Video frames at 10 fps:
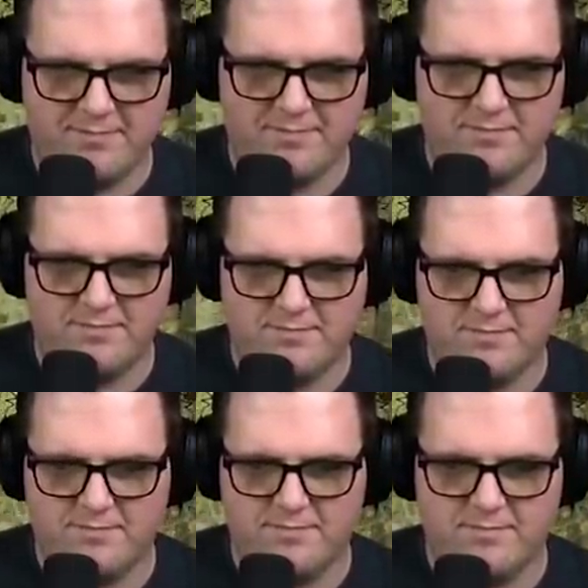
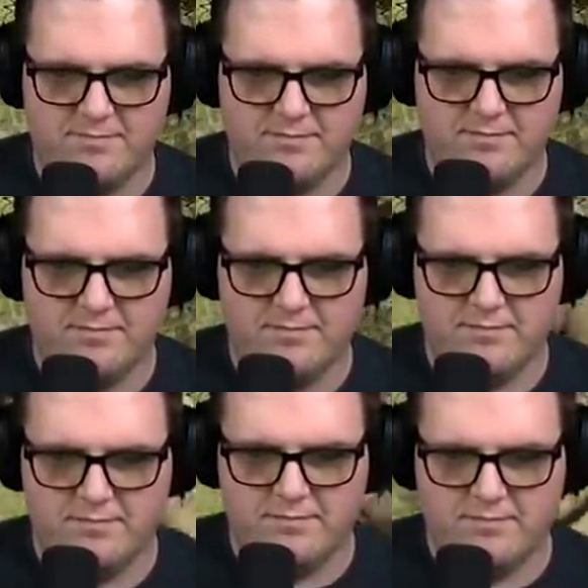Ooh.
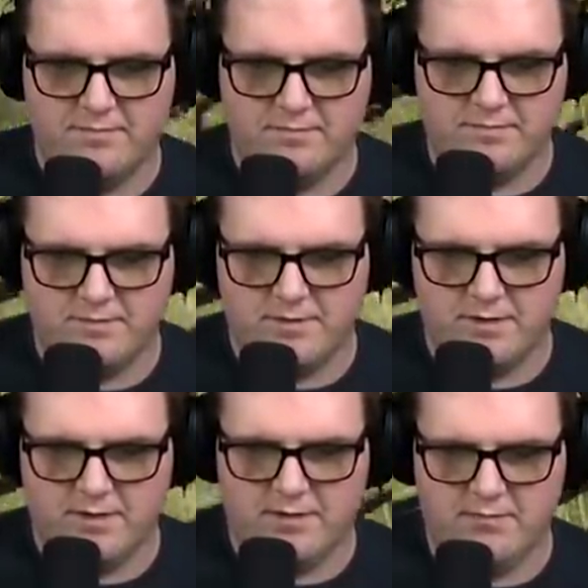
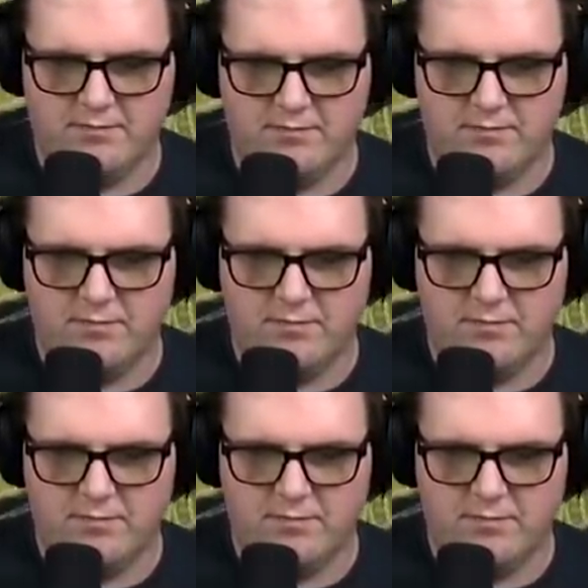Um. What do I